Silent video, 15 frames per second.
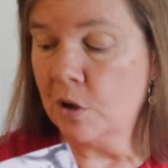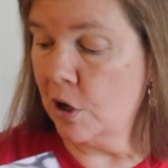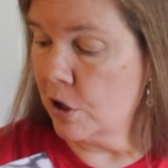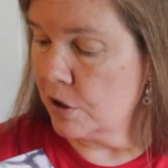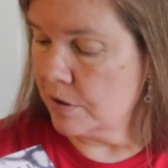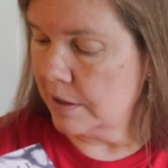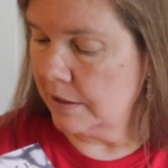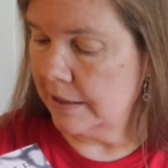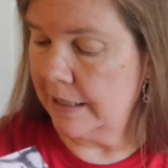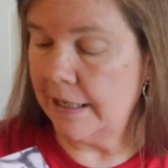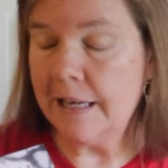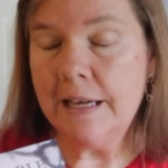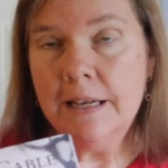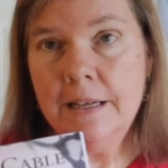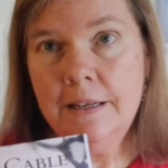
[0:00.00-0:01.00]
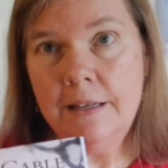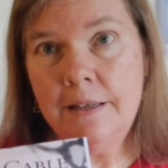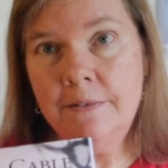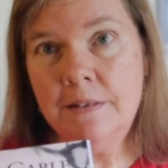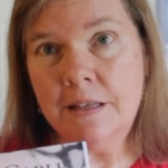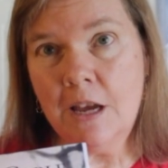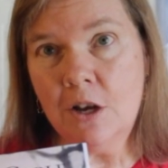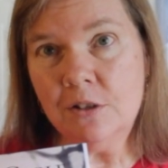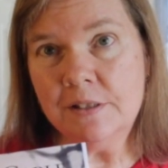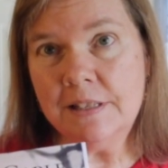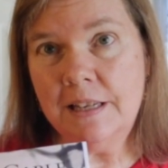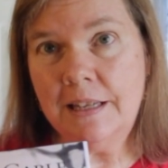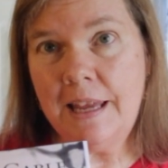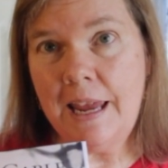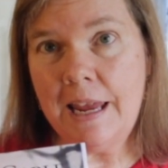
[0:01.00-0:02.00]
currently in the
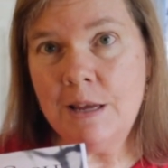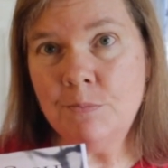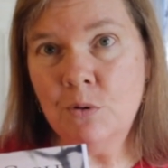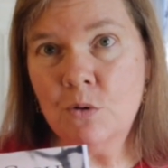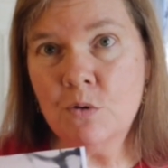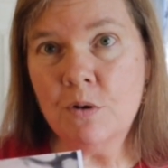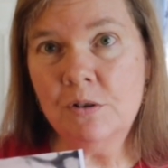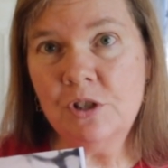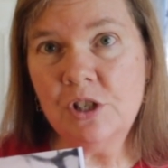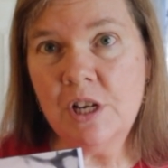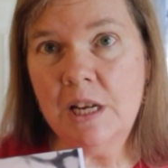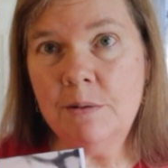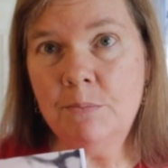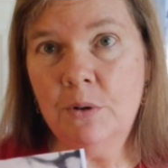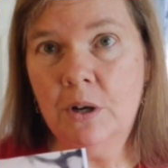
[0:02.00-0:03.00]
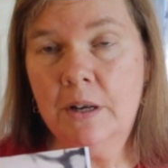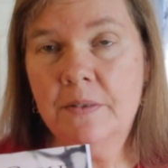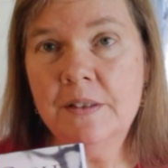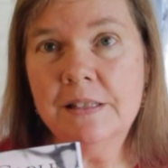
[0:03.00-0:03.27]
Celtic Cable Crochet book.